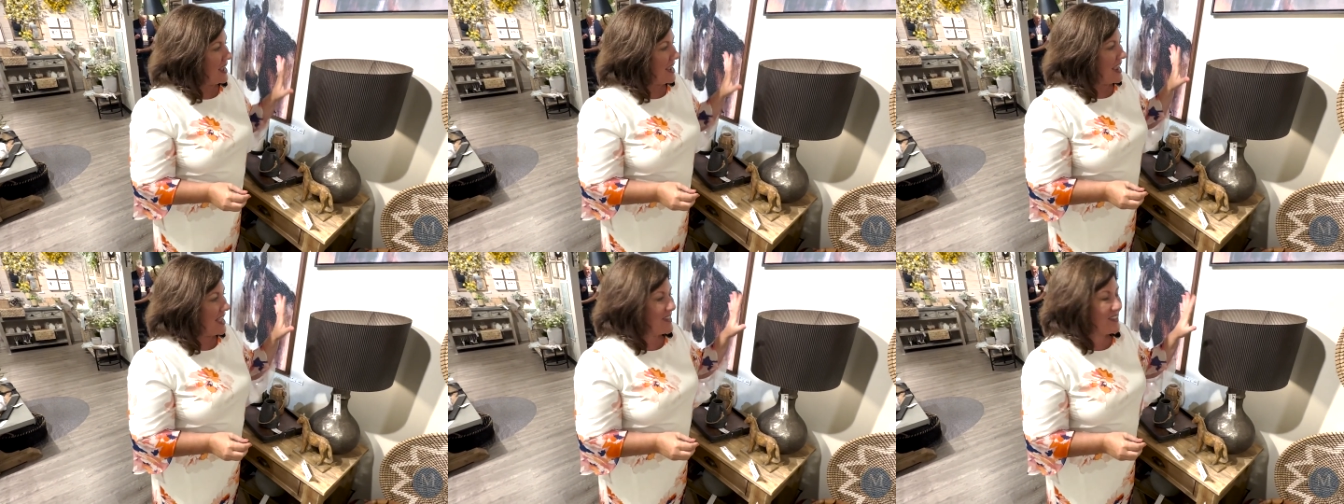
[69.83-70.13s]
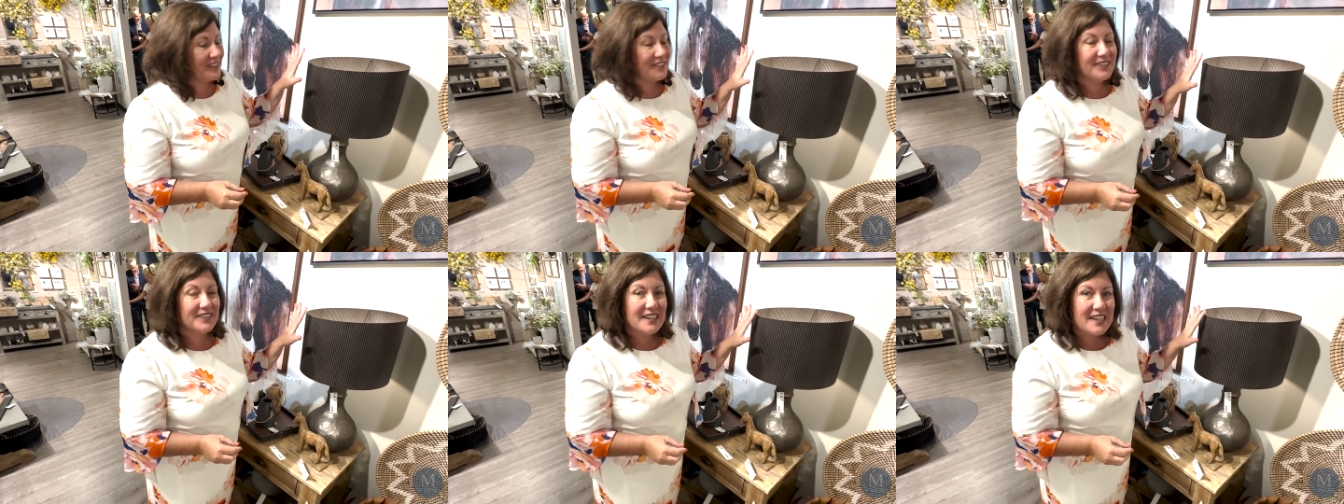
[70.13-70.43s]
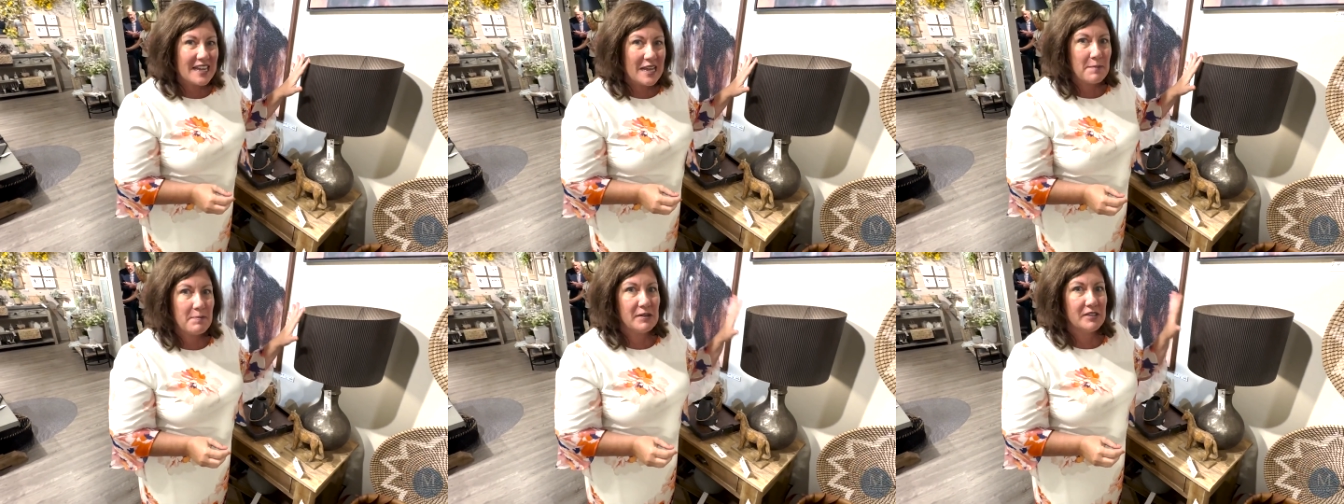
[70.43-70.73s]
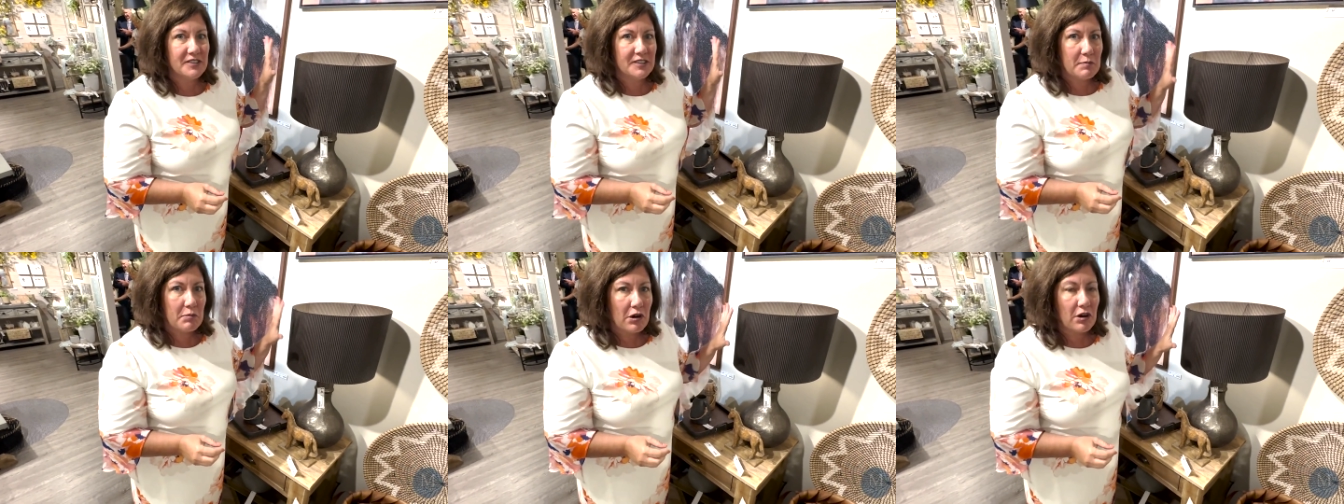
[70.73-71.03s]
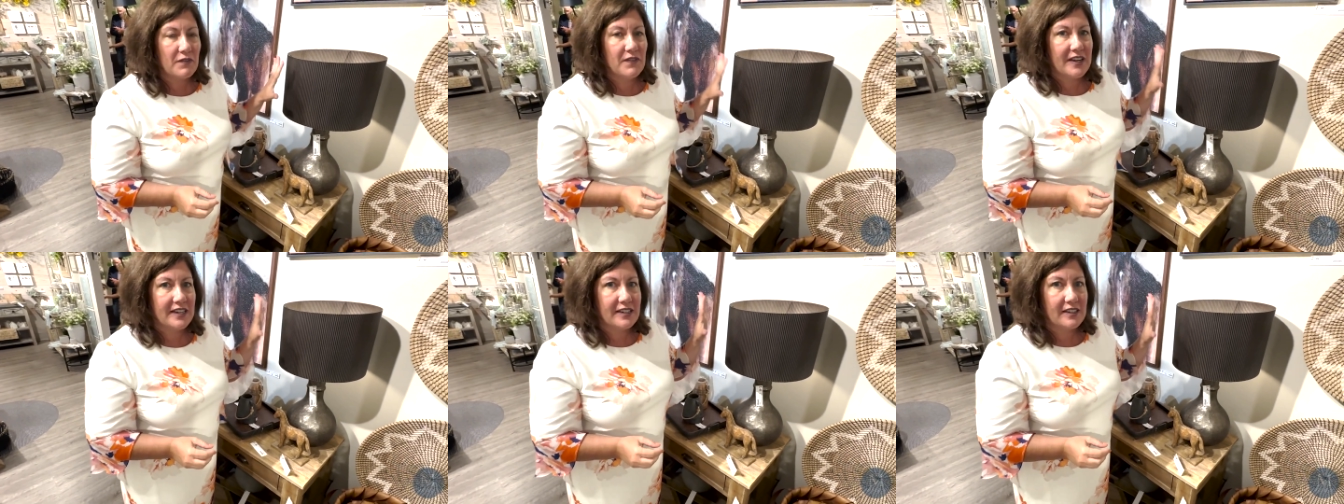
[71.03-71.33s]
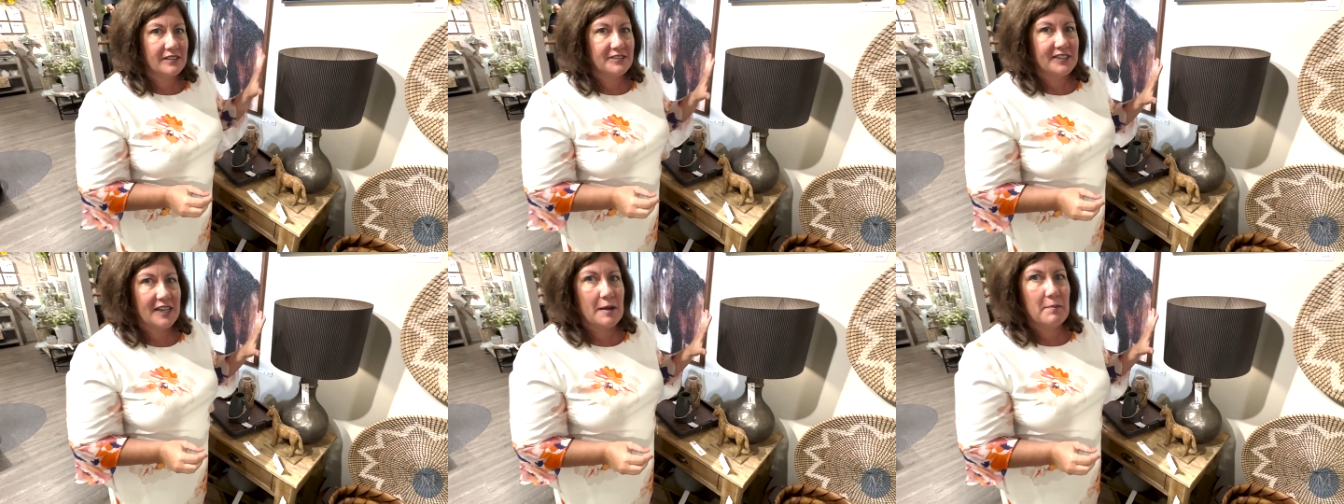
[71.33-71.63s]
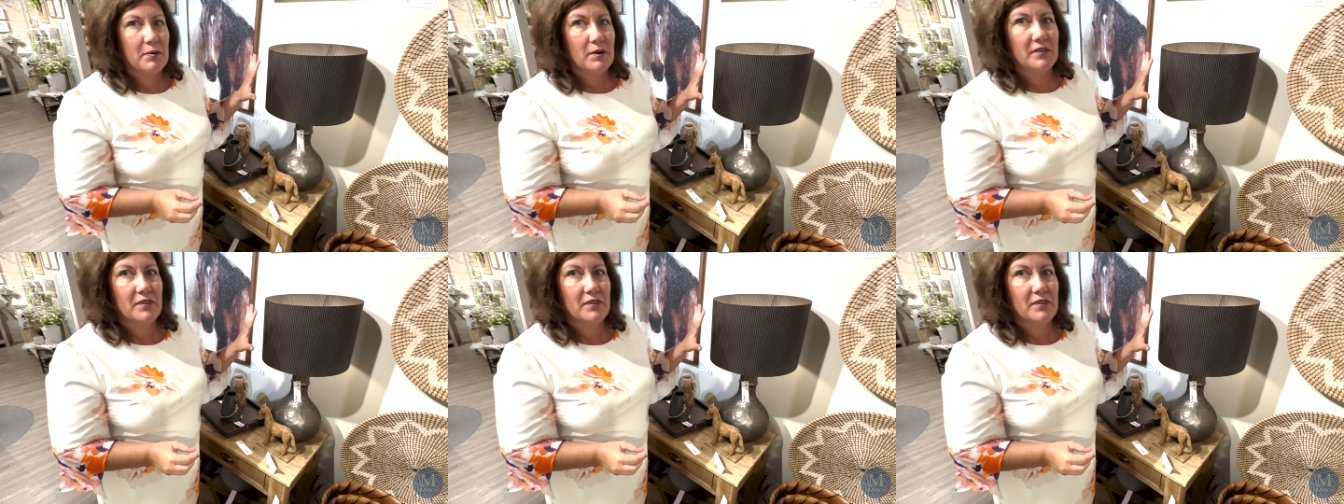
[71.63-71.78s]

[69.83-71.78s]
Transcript: And this lamp is the perfect example.